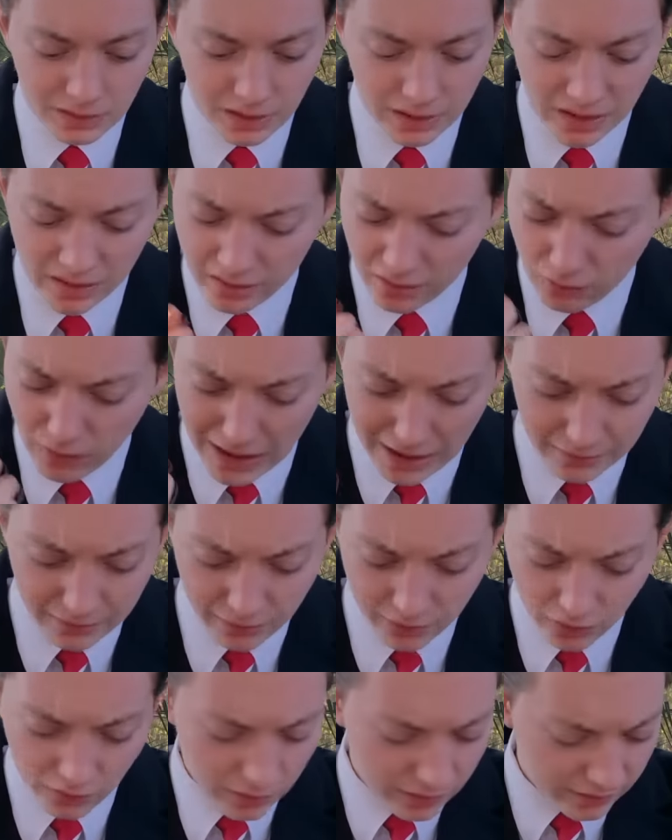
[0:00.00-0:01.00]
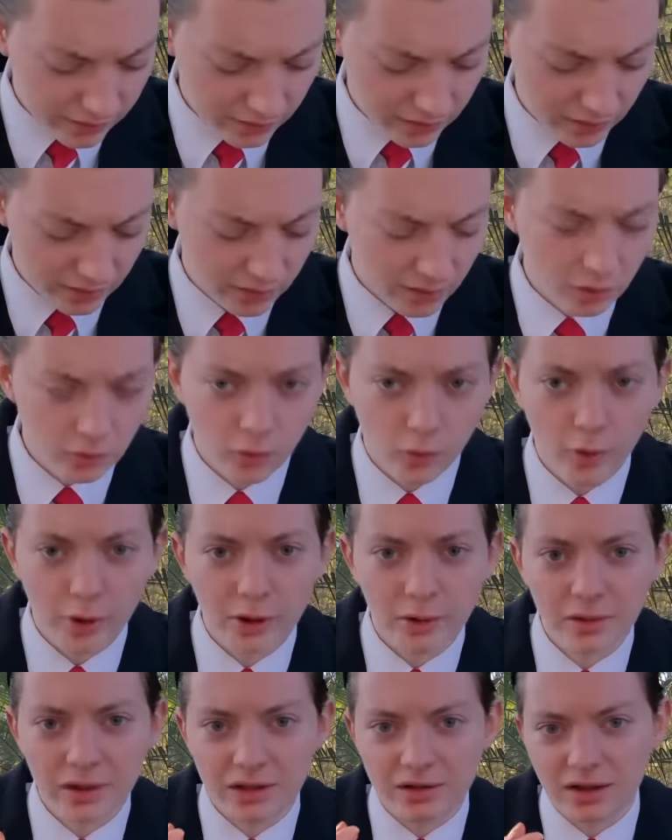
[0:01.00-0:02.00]
I said, wow, this sauce is just so
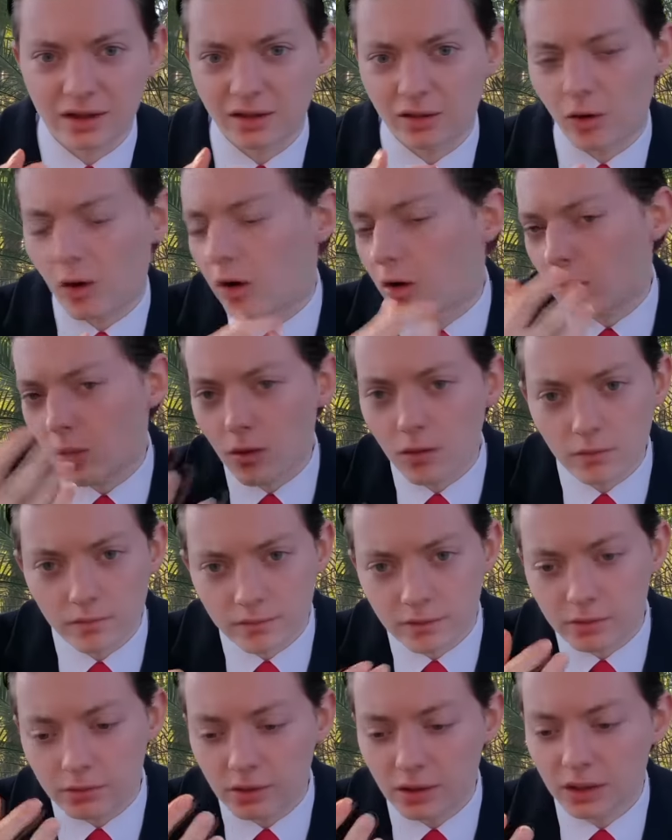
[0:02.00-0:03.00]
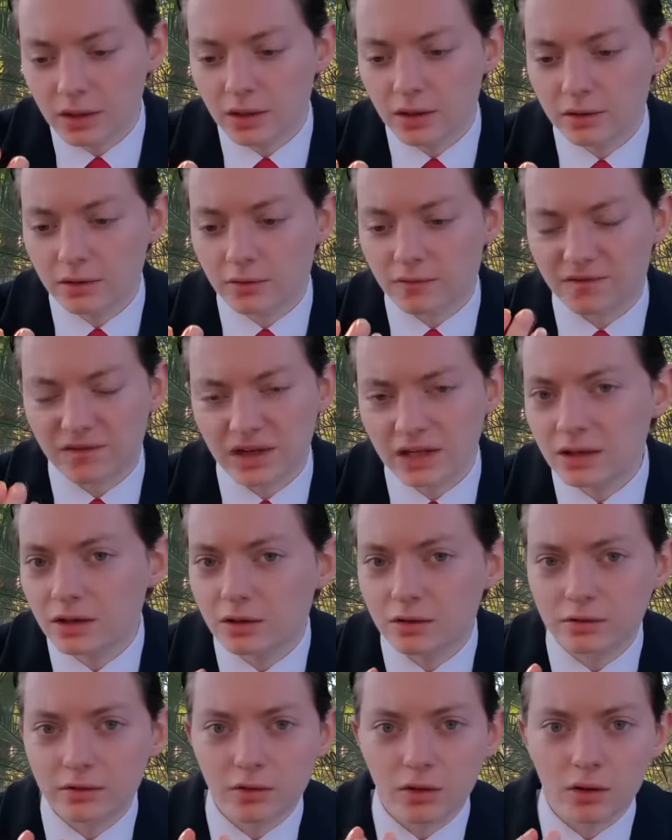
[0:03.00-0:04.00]
oily, it gets all over your
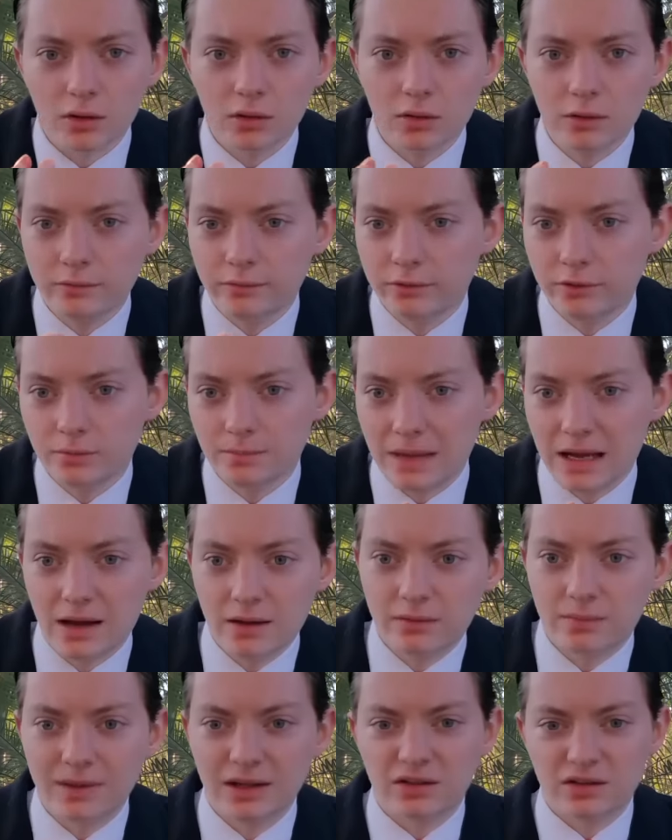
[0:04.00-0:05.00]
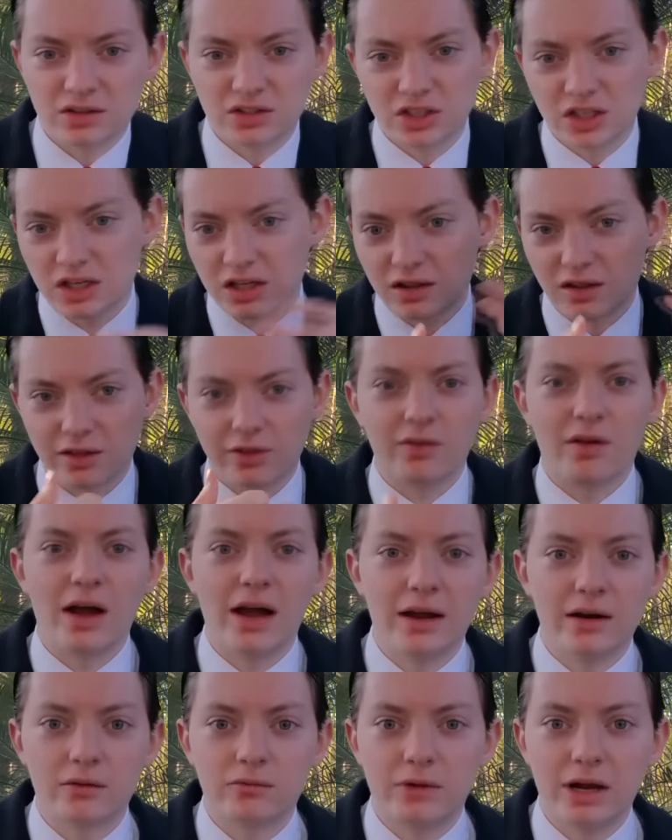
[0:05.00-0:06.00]
fingers all over your mouth, makes the chicken
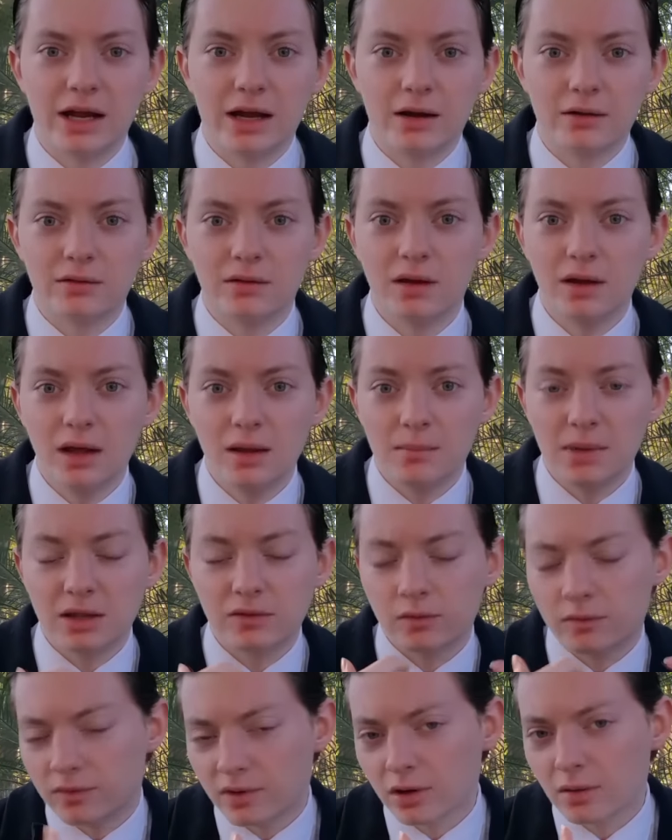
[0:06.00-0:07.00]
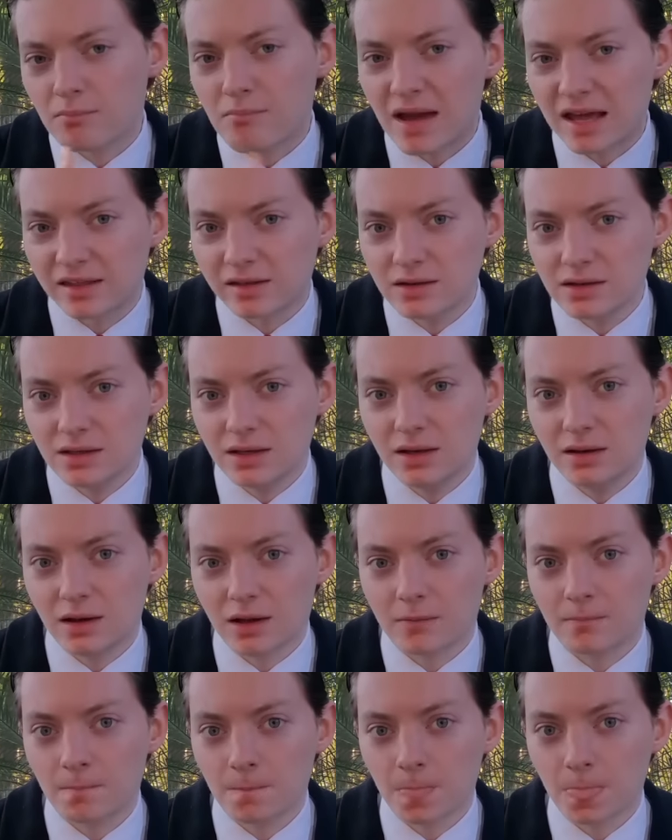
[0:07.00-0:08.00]
slide around, makes for very messy
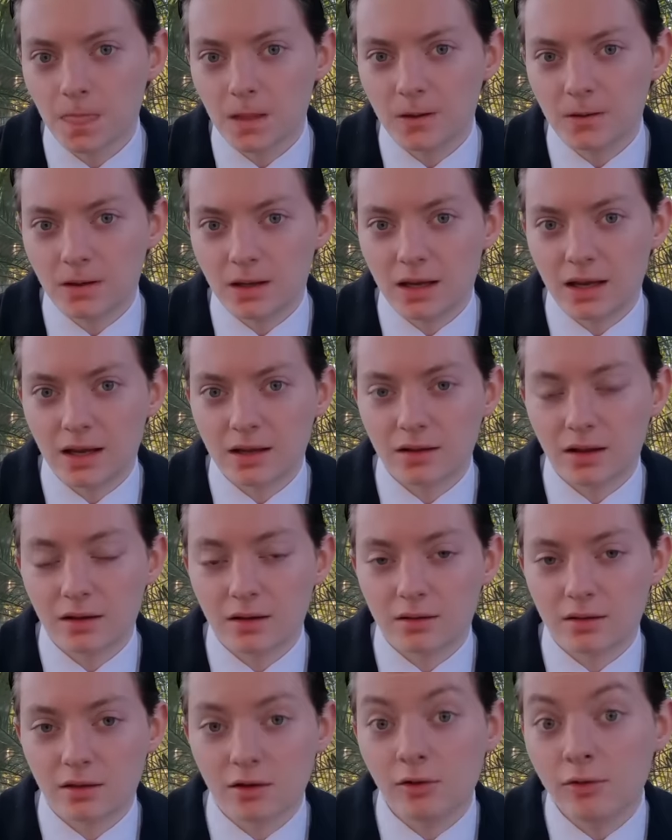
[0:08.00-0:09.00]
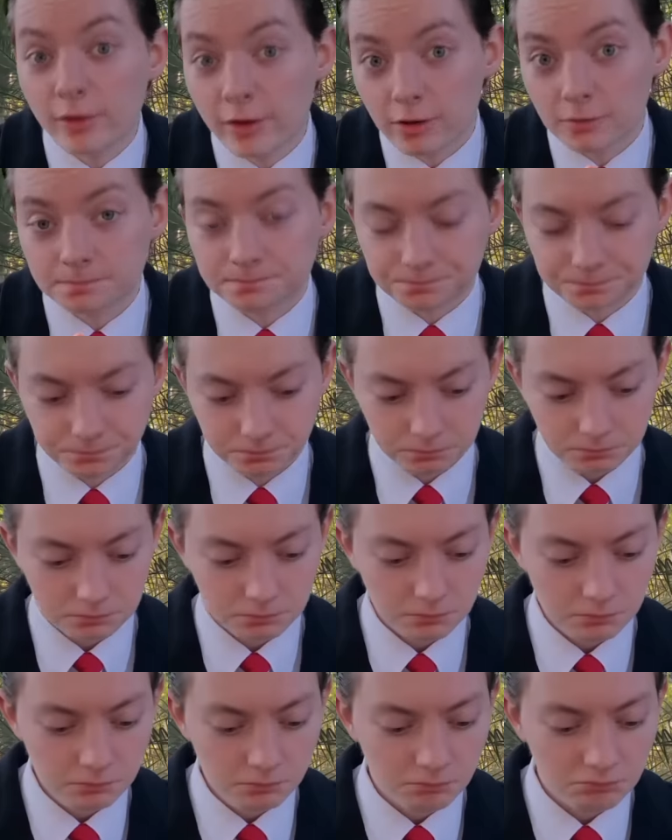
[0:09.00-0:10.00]
eating. And it's clear
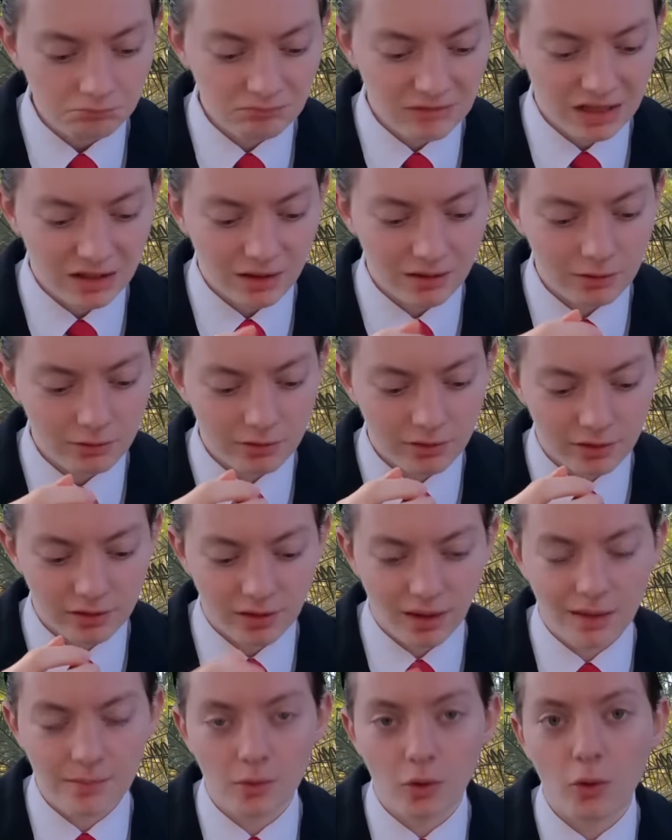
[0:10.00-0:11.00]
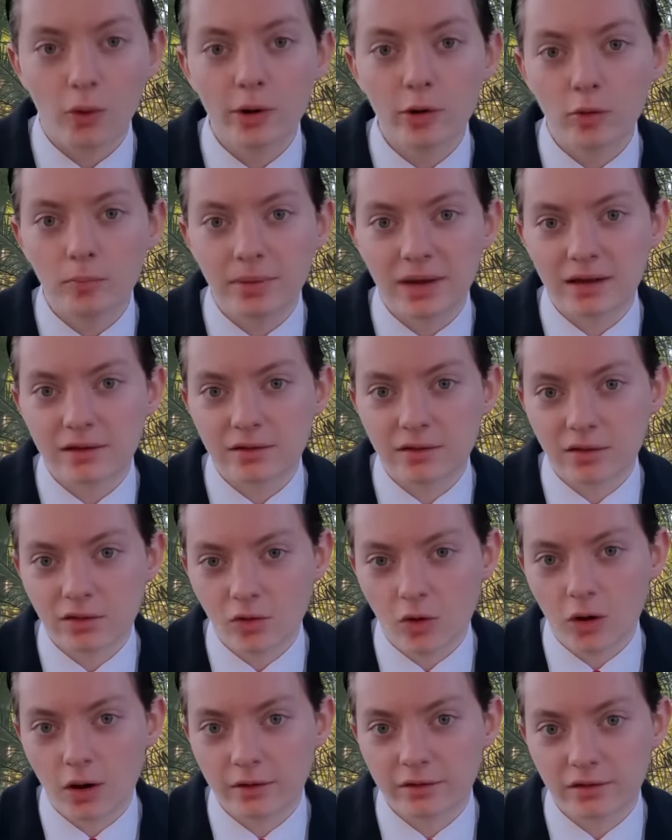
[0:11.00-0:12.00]
that they use the same oil-based
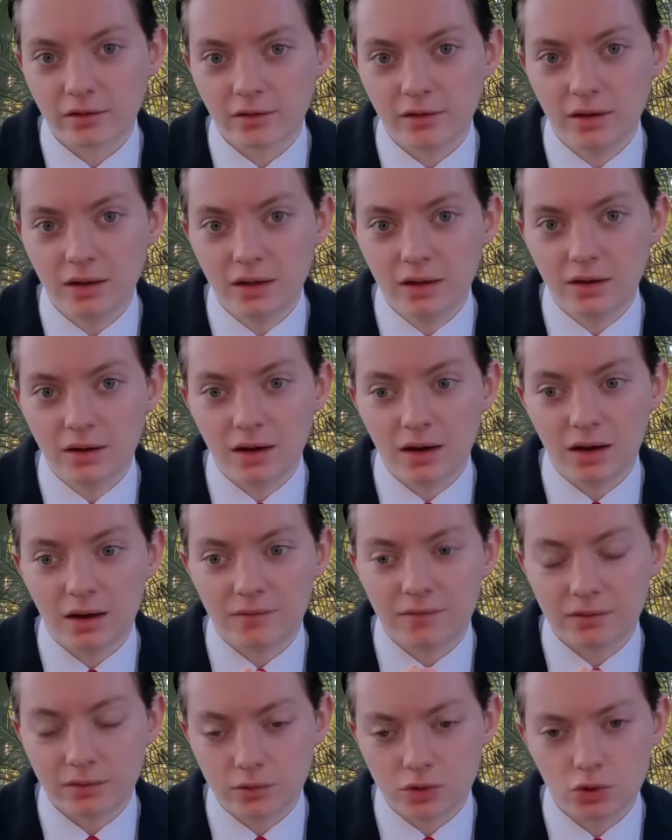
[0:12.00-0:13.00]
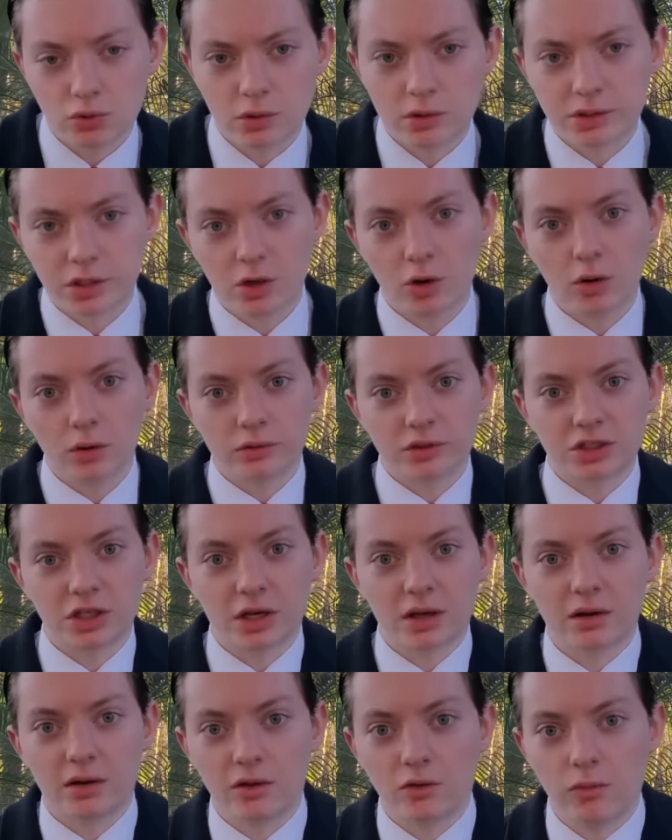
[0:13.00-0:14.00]
sauce uh, for the Georgia Gold
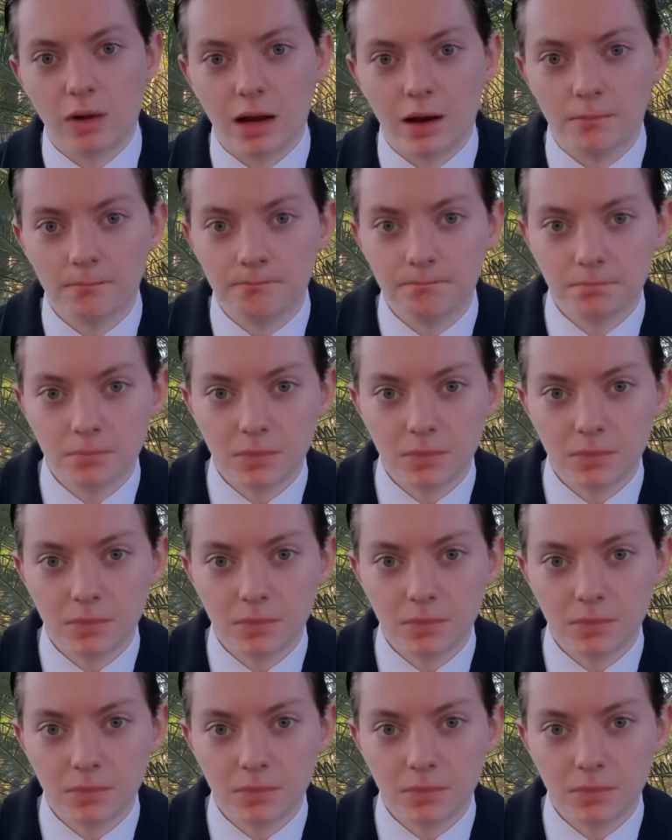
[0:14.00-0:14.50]
chicken as well.